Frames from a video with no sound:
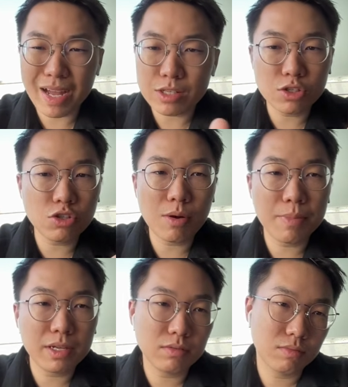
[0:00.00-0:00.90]
back to the
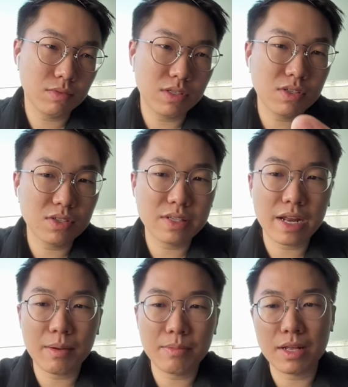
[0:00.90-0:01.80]
topic. This is a
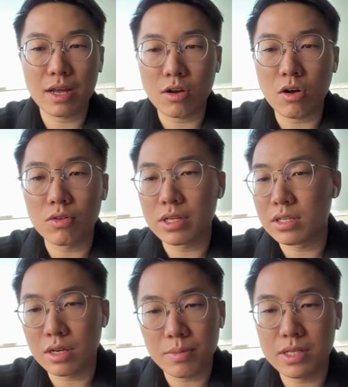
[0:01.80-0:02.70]
setup that I call
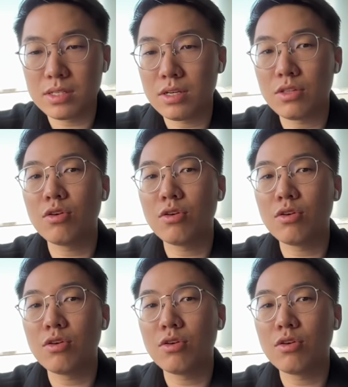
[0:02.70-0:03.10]
in the community.